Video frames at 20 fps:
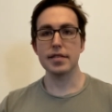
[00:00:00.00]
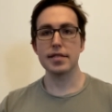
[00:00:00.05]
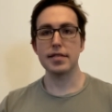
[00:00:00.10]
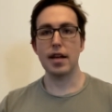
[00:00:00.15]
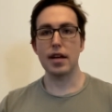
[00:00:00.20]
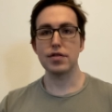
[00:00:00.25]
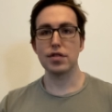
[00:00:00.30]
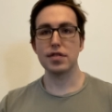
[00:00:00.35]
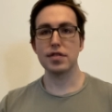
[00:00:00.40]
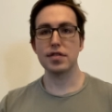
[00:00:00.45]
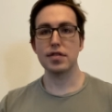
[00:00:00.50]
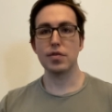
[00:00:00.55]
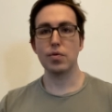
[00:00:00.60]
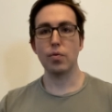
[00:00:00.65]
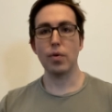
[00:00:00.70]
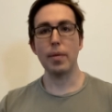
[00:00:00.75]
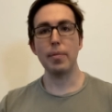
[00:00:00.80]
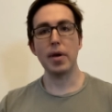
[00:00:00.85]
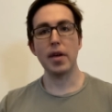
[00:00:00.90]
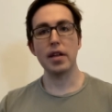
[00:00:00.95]
not just
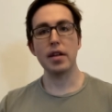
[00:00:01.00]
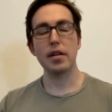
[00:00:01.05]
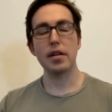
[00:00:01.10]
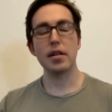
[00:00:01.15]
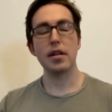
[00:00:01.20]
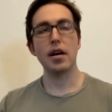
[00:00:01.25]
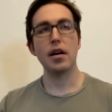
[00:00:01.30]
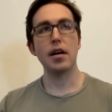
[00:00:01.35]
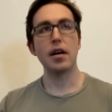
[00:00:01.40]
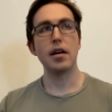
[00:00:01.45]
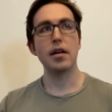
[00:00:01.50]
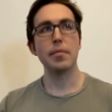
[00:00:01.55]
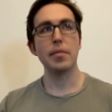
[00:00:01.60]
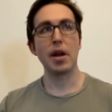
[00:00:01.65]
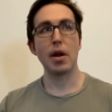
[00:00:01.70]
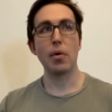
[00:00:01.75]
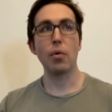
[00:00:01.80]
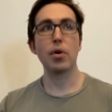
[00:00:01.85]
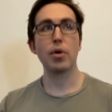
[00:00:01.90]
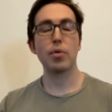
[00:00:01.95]
women, and
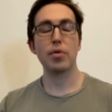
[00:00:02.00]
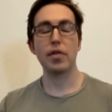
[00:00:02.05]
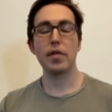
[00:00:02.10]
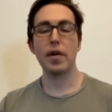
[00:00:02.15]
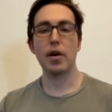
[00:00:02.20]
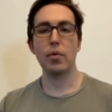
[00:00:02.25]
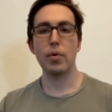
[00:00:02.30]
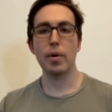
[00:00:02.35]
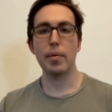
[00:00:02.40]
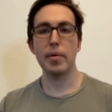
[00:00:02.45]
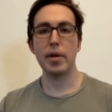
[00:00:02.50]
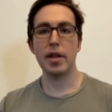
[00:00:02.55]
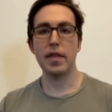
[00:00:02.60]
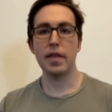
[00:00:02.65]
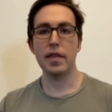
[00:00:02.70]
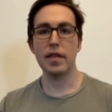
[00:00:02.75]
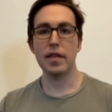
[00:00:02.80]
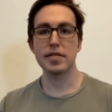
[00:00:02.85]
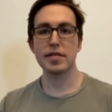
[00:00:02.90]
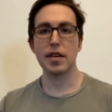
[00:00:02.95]
I work with a lot of women,
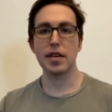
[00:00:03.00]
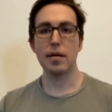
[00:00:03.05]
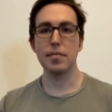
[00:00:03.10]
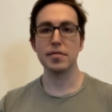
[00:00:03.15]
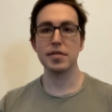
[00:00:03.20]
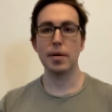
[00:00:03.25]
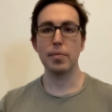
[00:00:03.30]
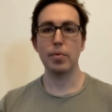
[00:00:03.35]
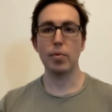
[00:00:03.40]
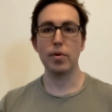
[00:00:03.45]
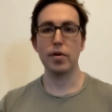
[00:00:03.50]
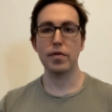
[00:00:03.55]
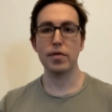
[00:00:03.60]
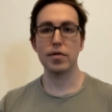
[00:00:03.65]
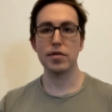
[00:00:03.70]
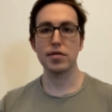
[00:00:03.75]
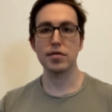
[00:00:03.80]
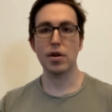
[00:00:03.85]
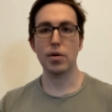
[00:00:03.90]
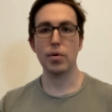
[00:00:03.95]
and this comes up when we
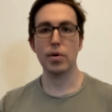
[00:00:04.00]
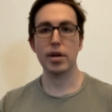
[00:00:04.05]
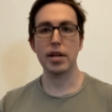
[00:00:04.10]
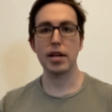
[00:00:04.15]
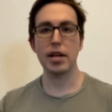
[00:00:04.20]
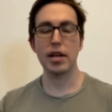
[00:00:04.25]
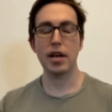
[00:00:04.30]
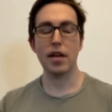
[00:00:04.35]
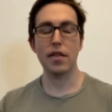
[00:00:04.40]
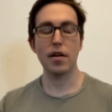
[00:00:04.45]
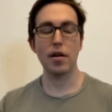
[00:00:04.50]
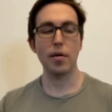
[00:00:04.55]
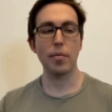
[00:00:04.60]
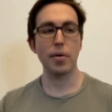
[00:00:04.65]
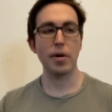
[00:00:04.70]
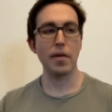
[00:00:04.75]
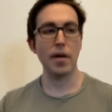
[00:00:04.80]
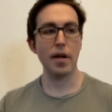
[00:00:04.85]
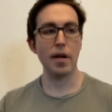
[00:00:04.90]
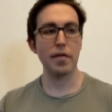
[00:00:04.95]
first start working together, but
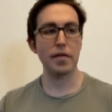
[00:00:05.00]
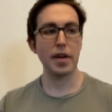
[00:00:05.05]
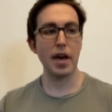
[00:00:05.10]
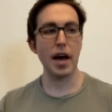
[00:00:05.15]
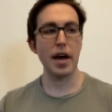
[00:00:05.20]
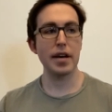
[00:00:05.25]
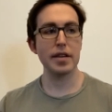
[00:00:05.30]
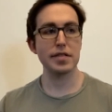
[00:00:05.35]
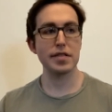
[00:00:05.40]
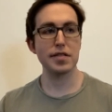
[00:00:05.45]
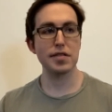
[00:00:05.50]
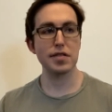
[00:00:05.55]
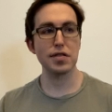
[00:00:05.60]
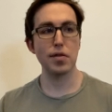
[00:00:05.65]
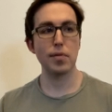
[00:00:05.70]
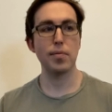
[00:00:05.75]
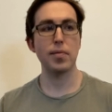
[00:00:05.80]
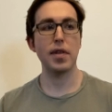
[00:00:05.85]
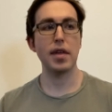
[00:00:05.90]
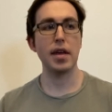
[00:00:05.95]
a lot of guys
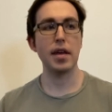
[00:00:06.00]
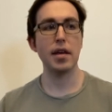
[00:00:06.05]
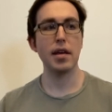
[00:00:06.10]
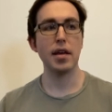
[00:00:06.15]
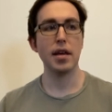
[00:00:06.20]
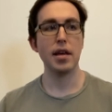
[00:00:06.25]
assume that